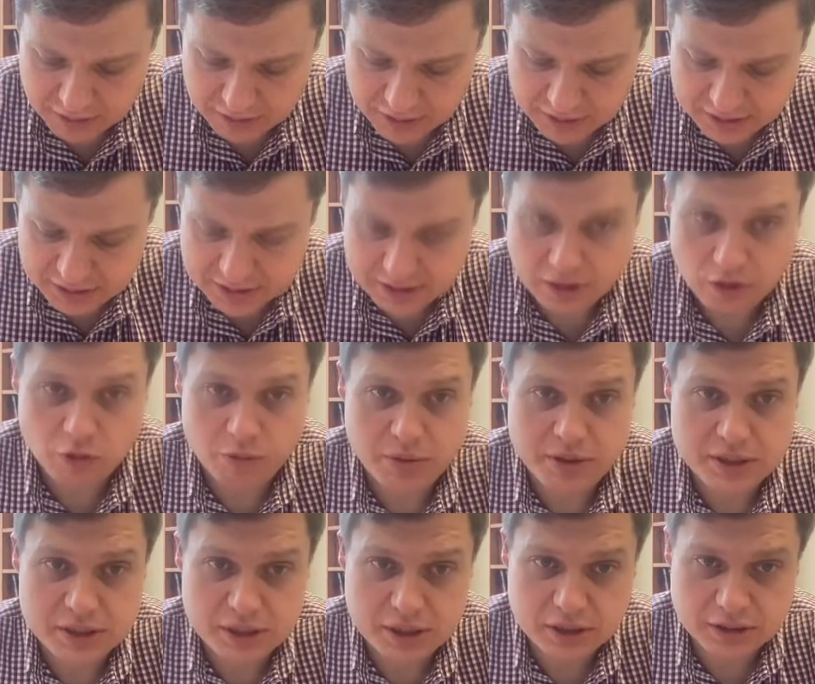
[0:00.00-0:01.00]
This is our
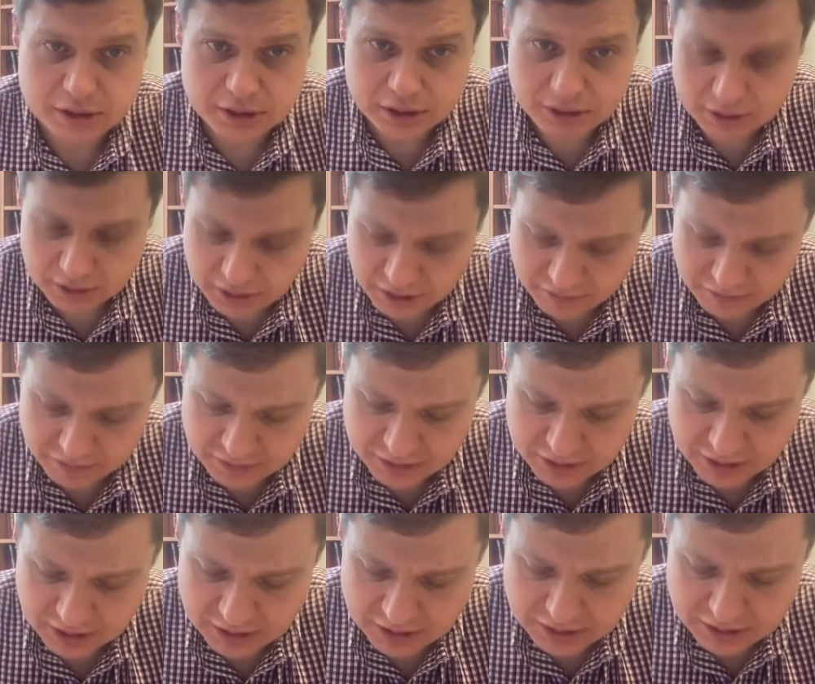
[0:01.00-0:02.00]
posterior given
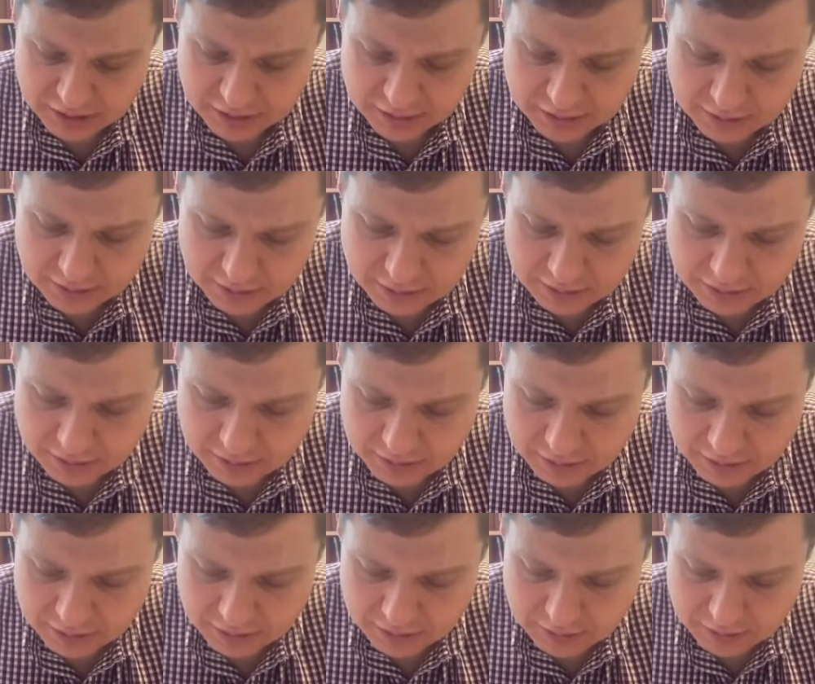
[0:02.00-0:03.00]
data.
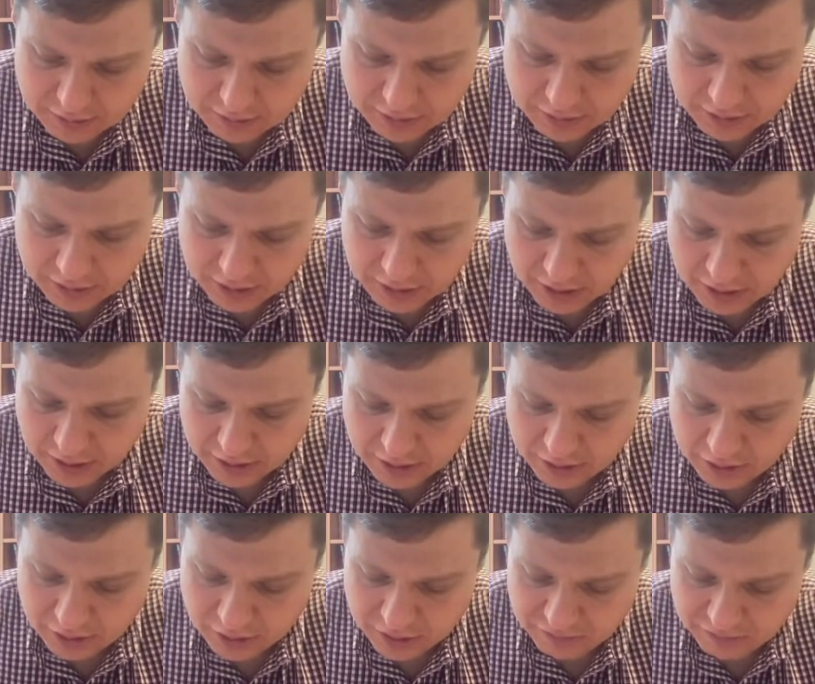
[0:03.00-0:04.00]
And
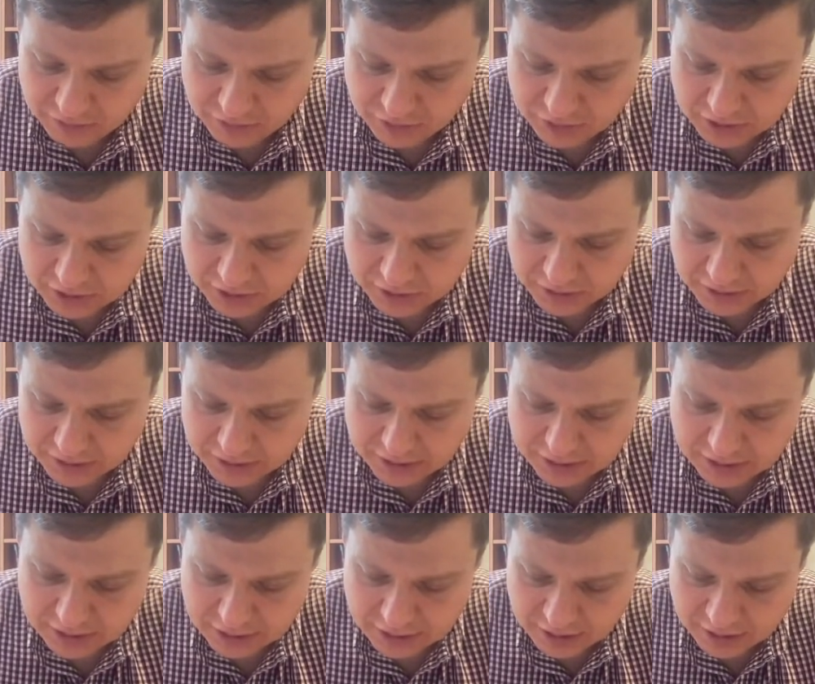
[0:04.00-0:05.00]
then you have to
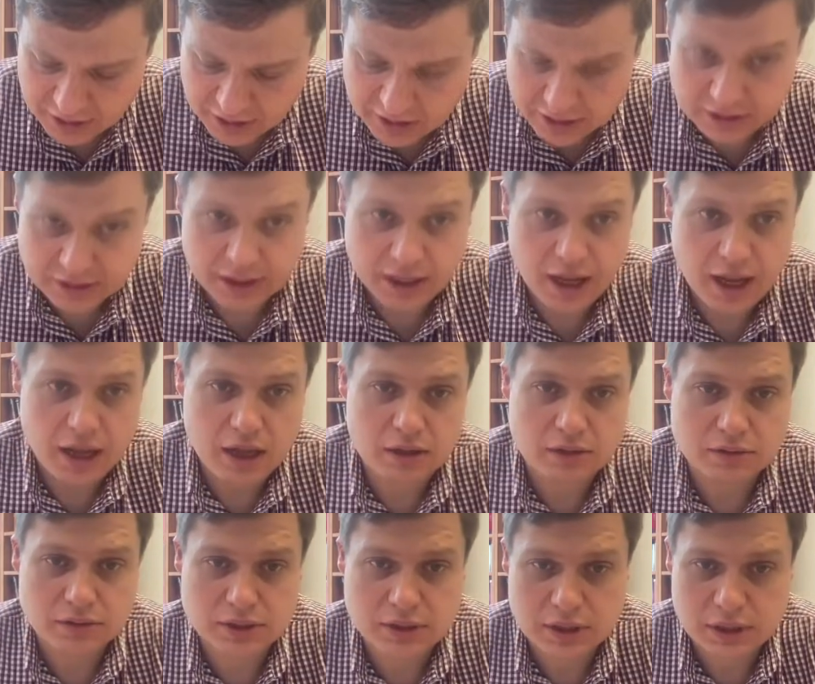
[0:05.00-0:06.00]
integrate theta
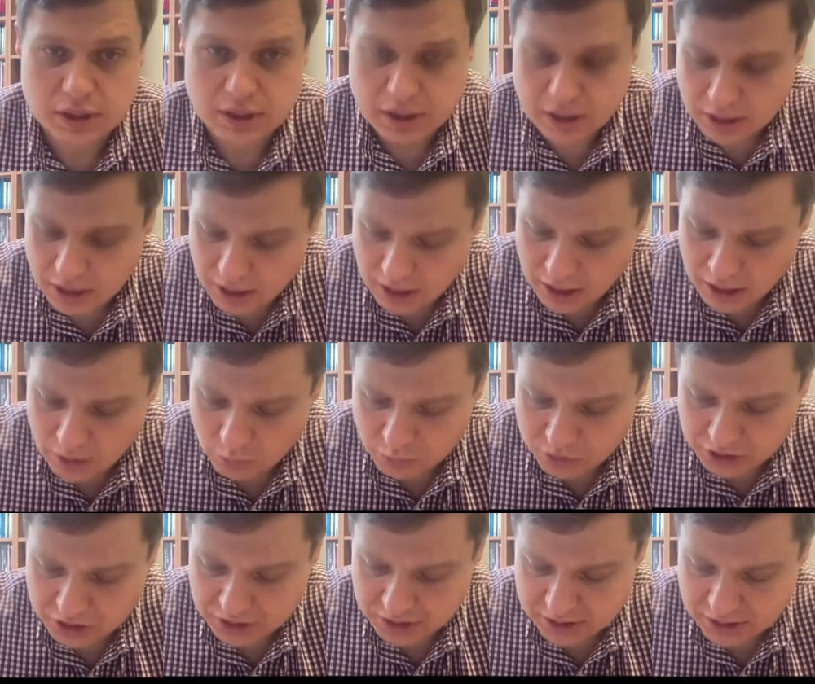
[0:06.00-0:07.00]
out,
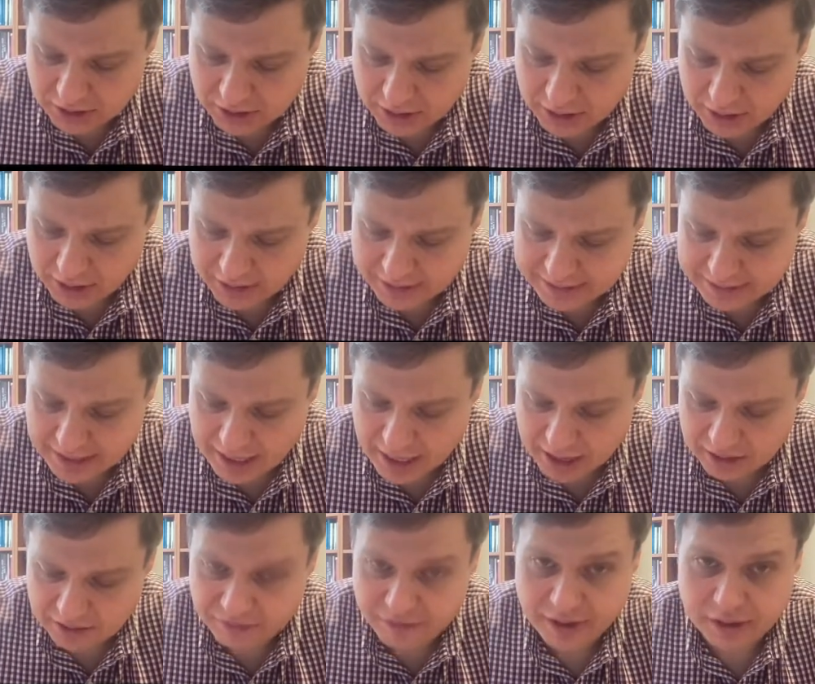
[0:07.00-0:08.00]
which is the
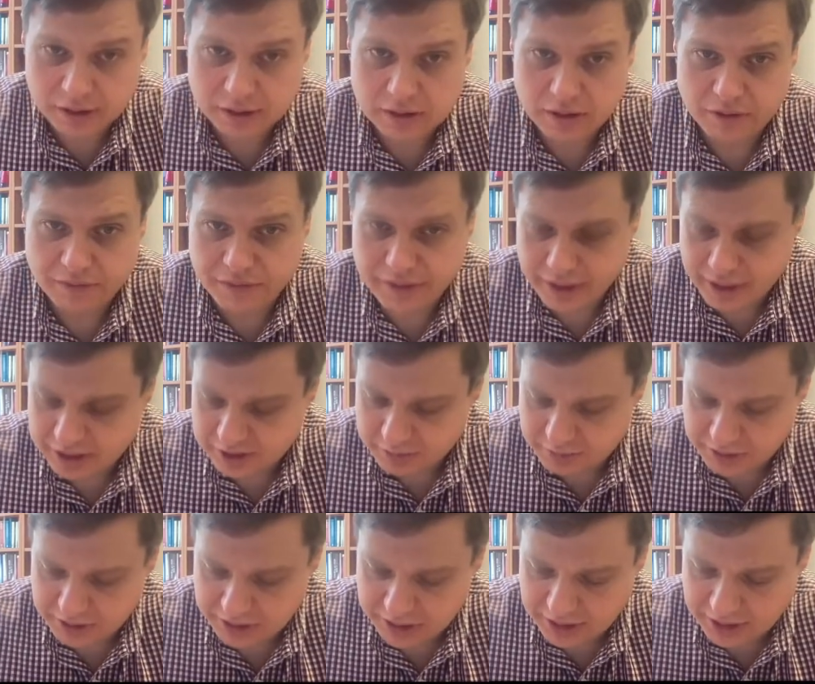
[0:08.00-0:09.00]
exact value of the
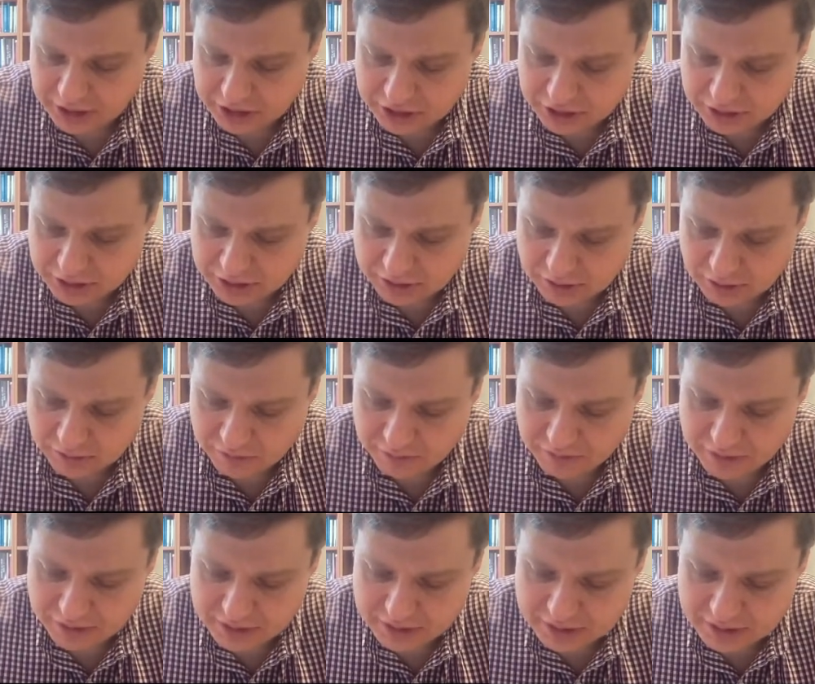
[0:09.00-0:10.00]
expectation
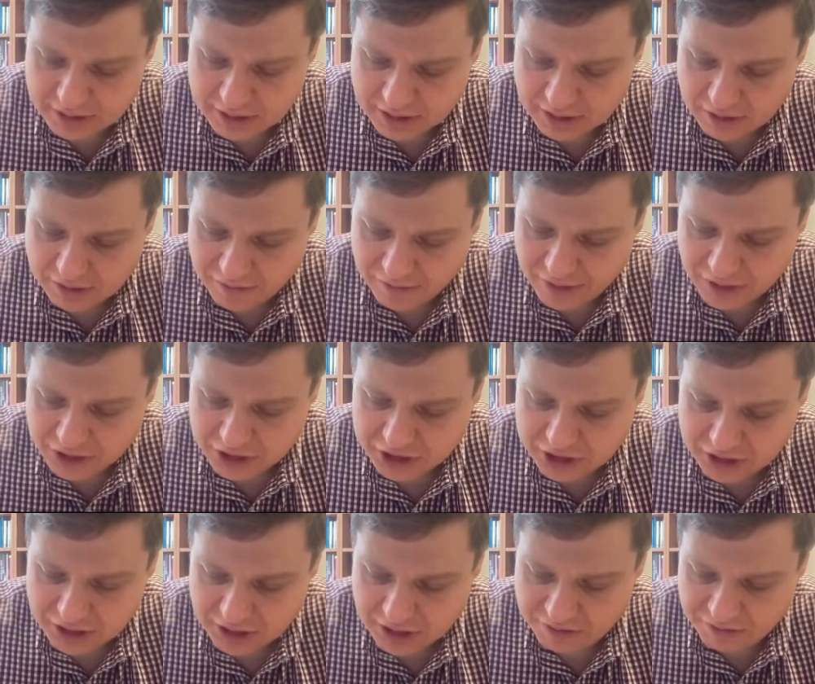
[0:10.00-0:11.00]
of this
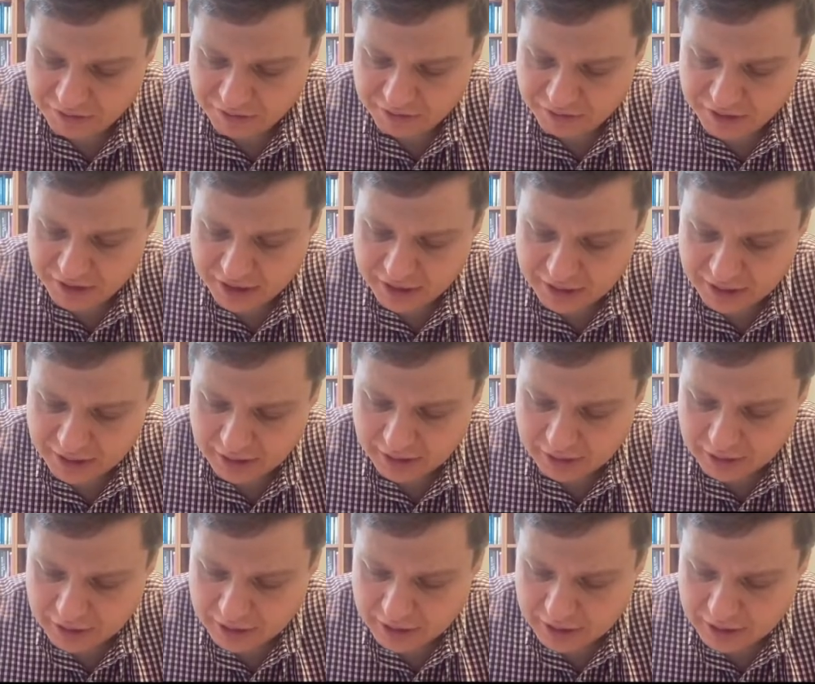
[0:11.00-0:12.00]
function f of theta
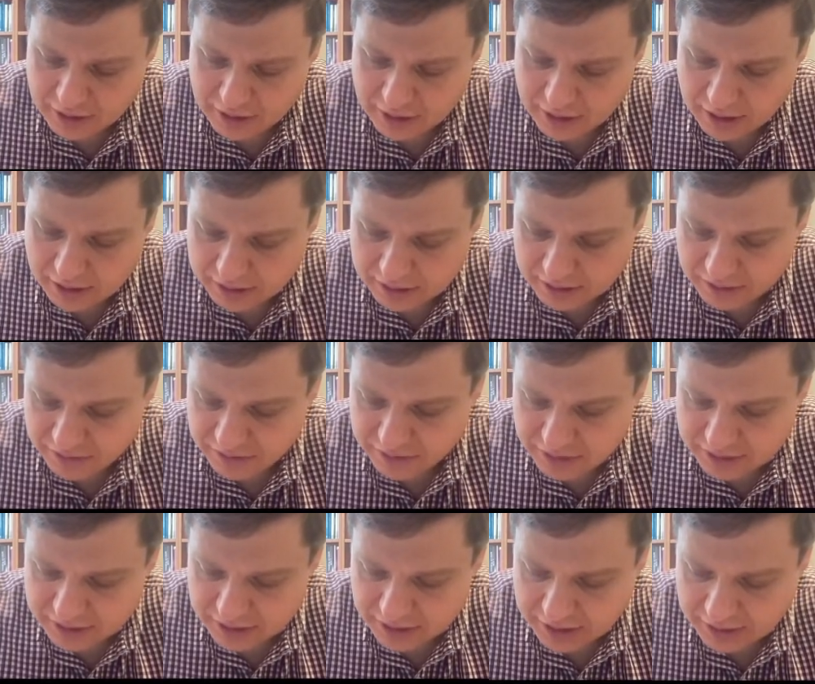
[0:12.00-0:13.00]
given
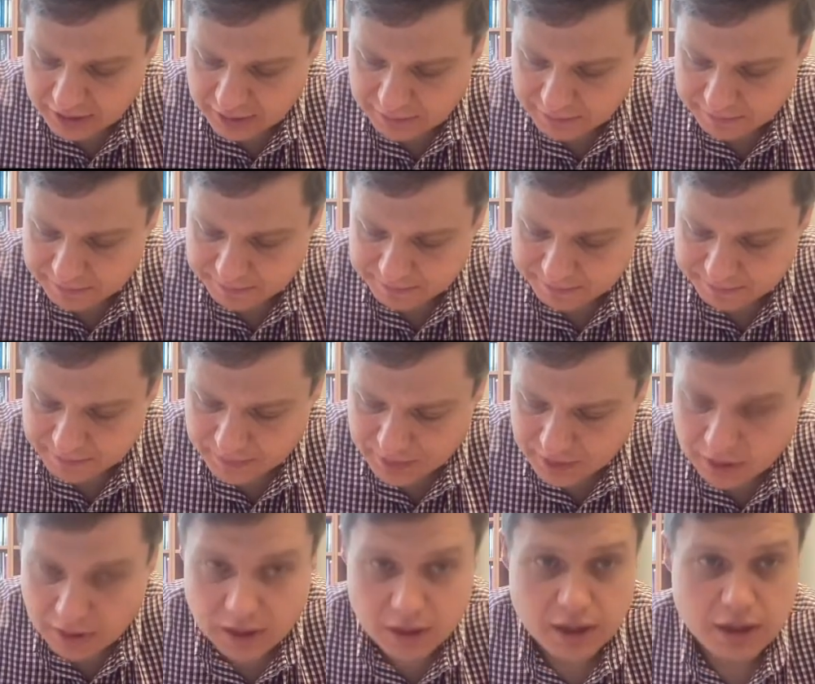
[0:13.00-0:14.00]
the data.
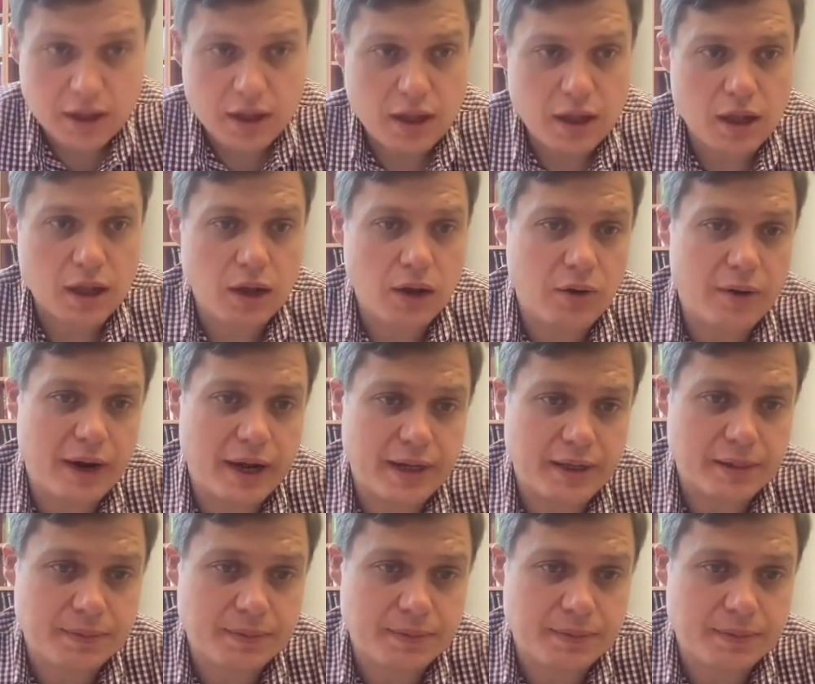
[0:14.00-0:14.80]
All right.